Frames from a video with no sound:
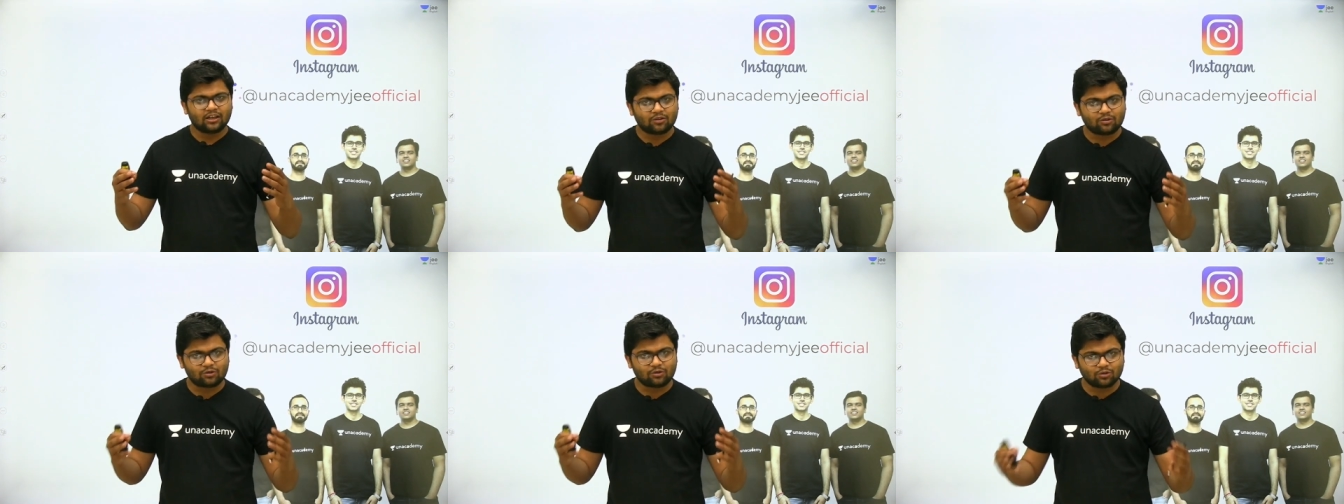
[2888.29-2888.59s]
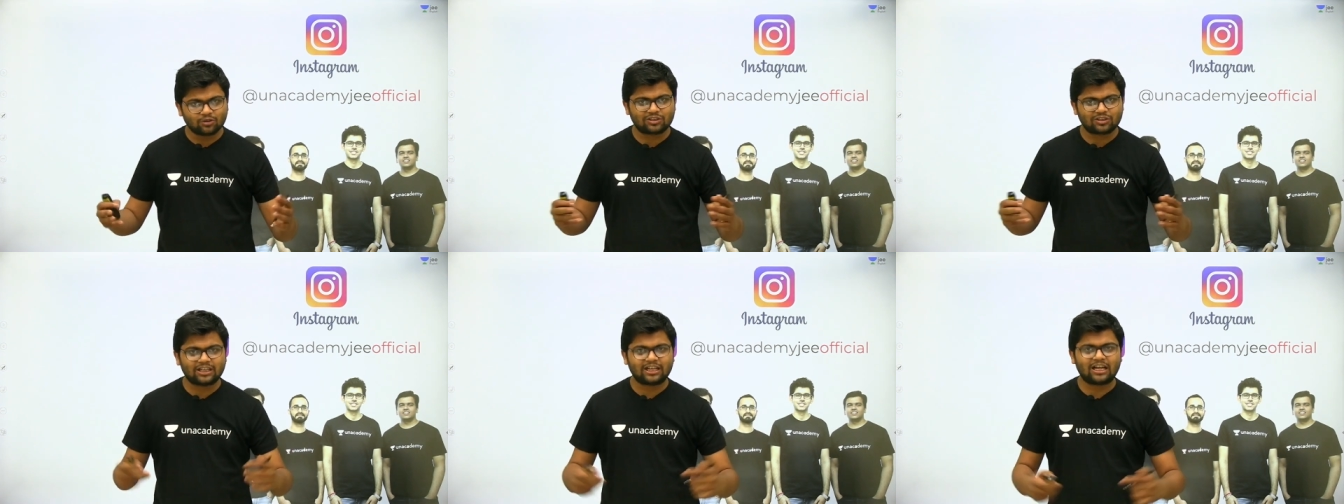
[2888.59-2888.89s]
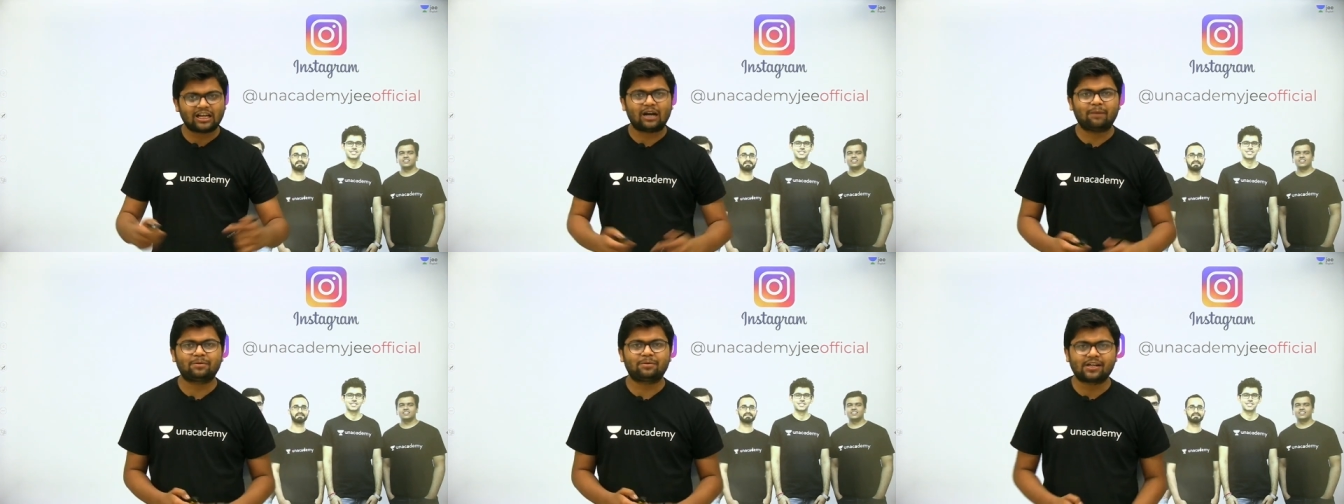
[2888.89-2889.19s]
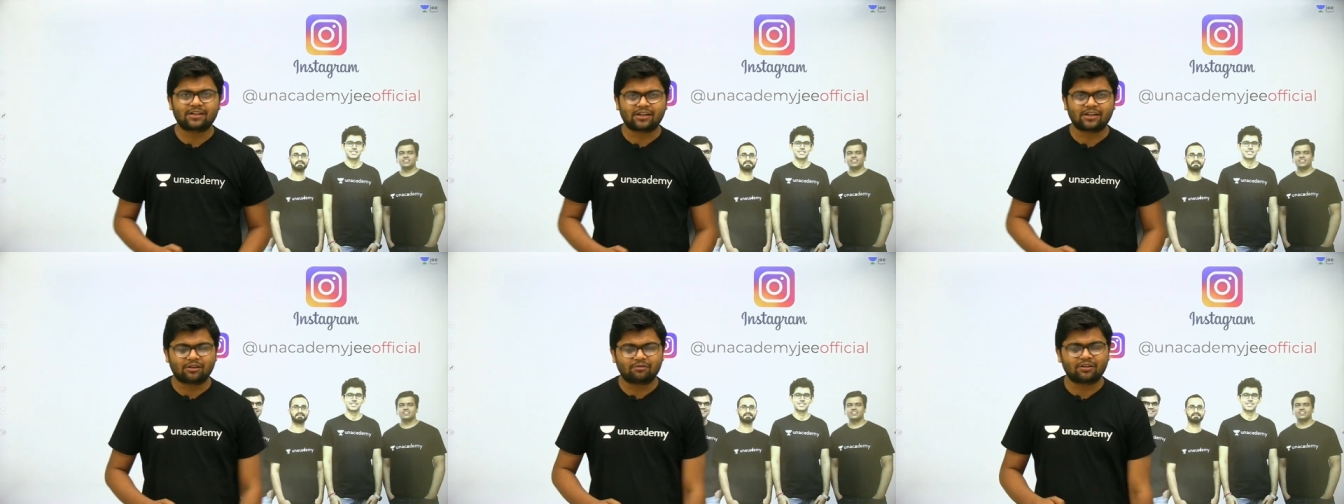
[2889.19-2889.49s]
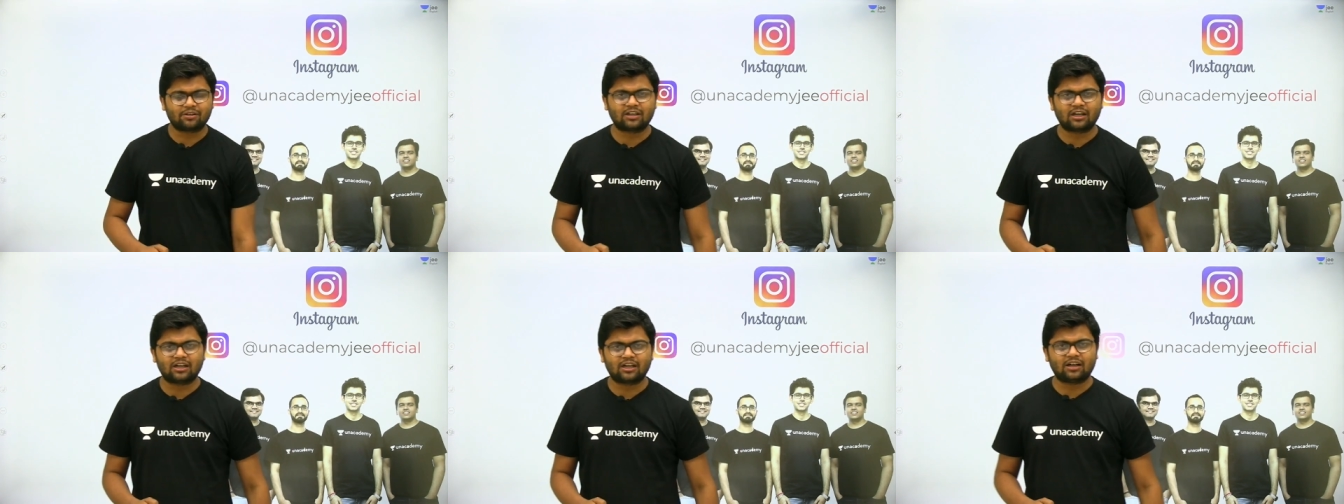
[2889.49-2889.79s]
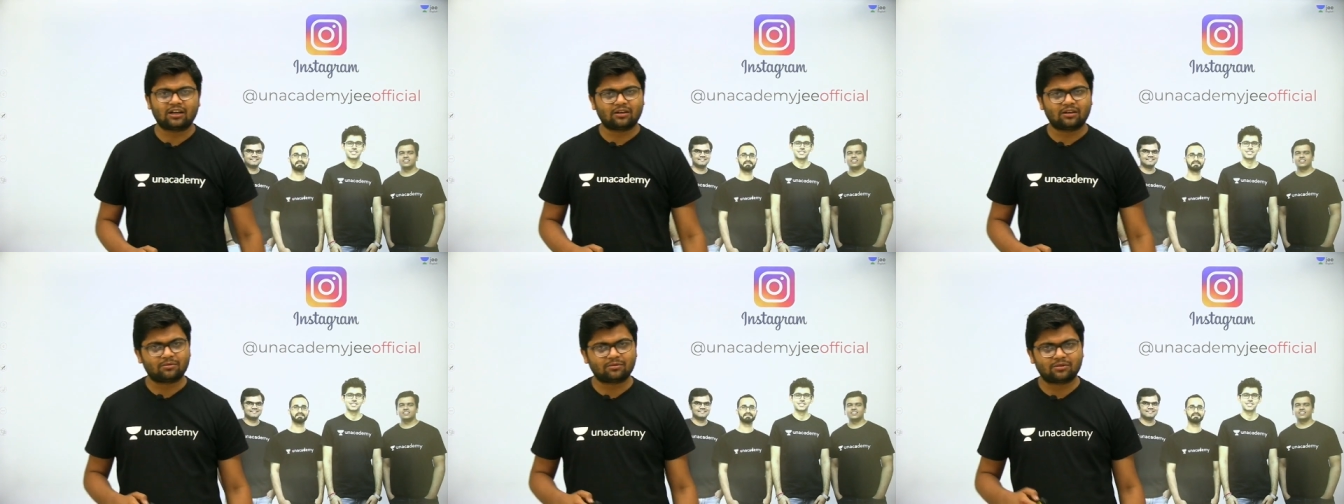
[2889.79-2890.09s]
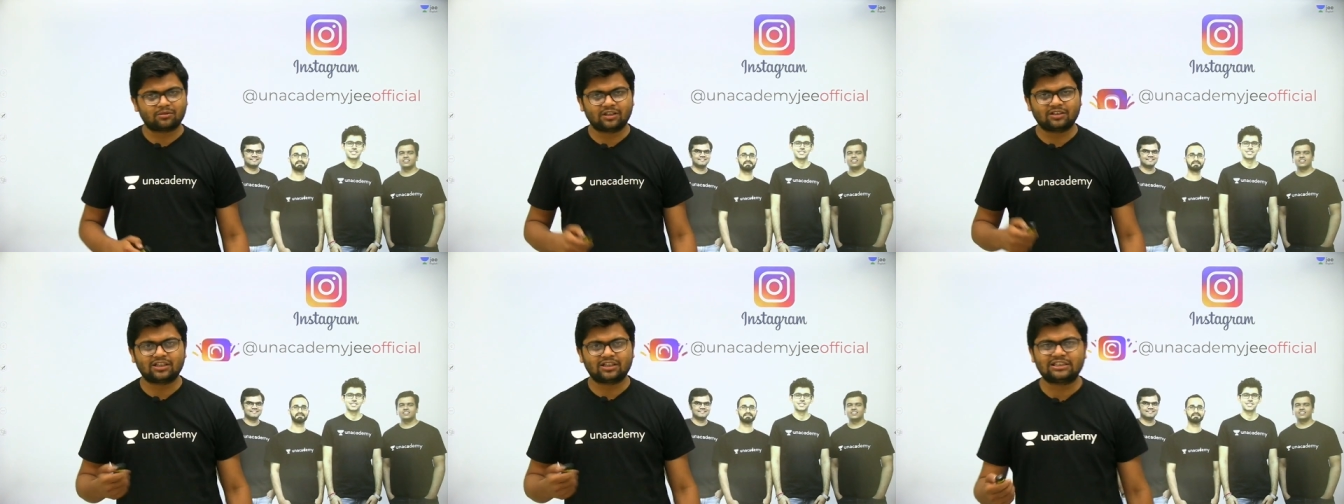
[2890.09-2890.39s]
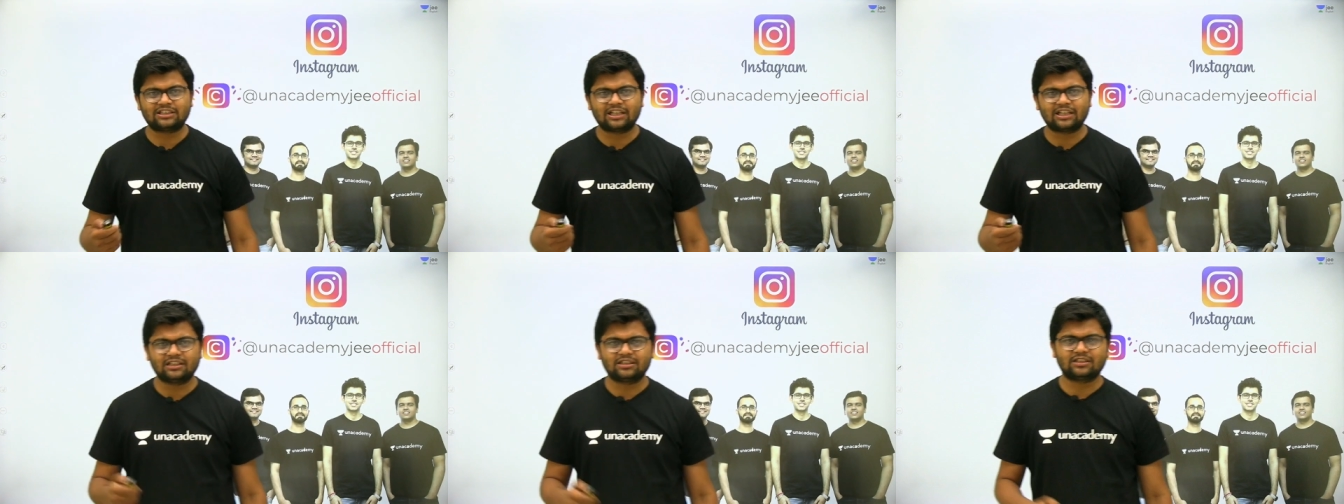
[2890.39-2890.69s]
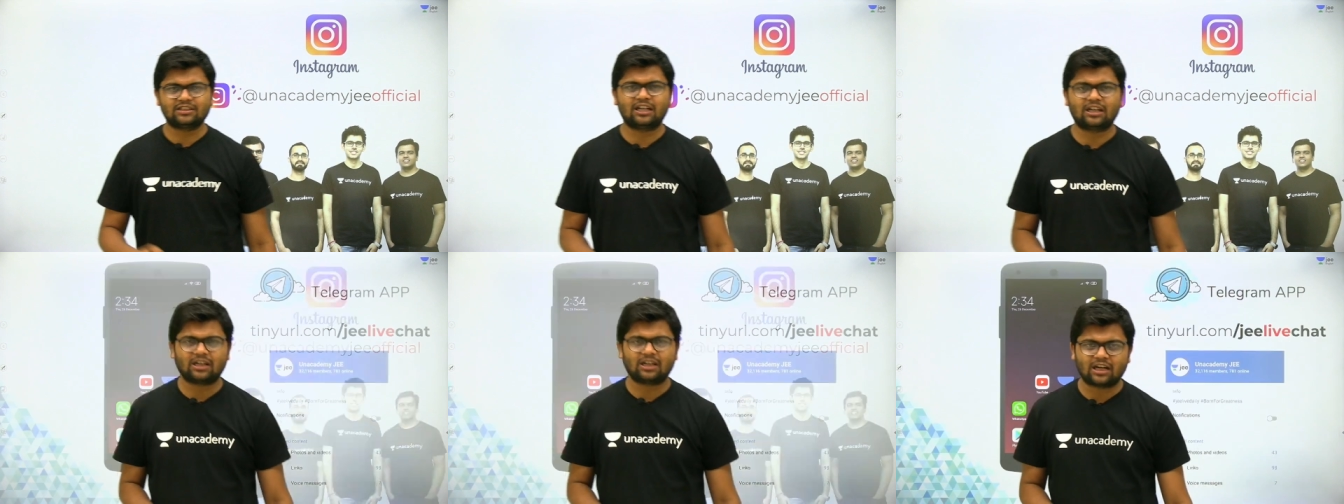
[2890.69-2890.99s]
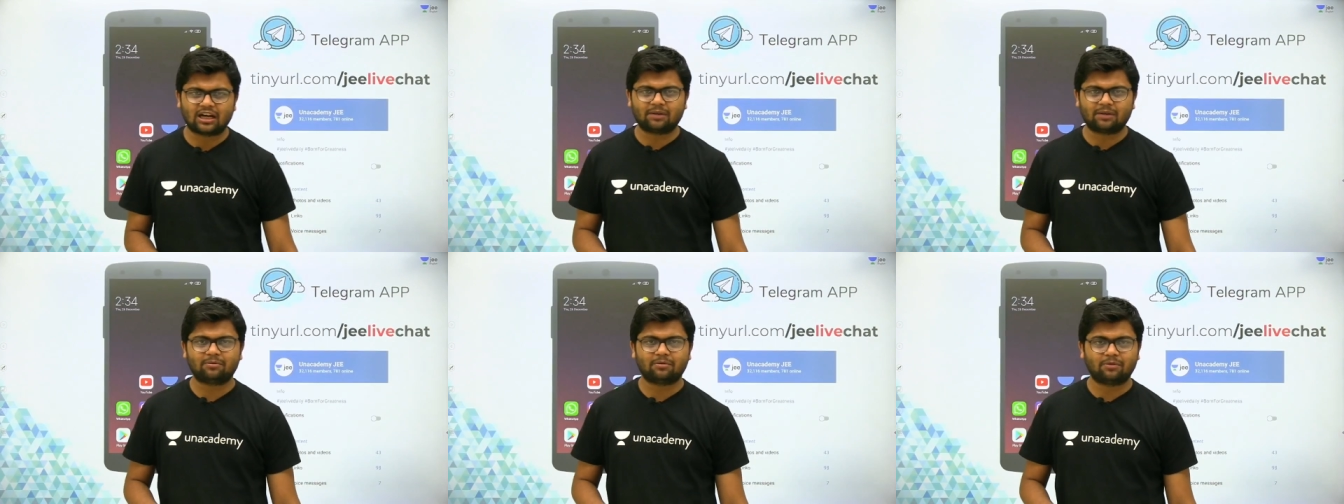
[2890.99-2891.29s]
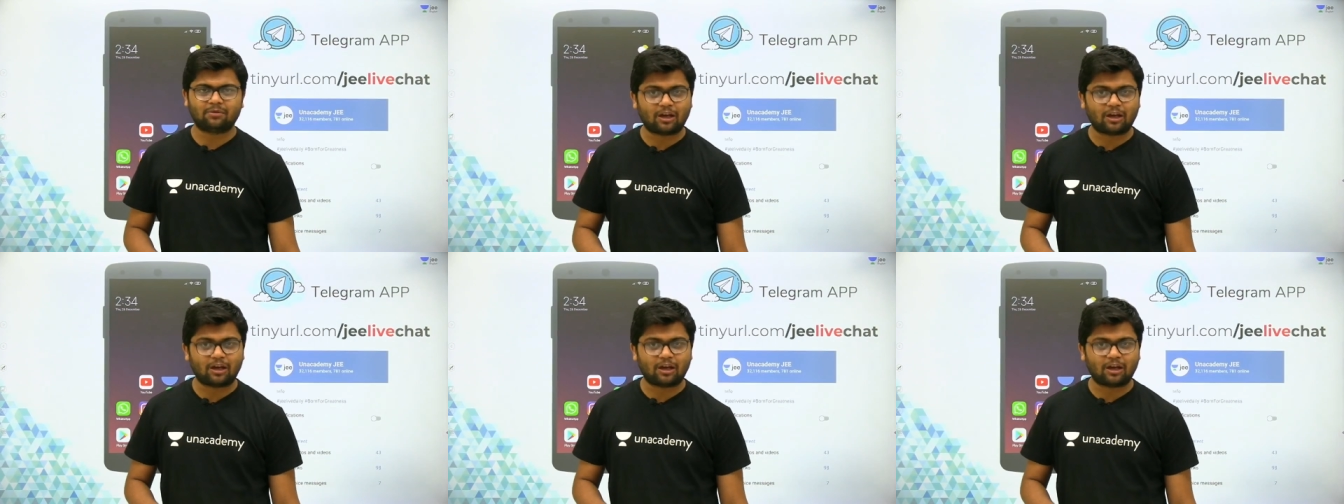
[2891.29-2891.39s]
you stay updated with the recent changes that are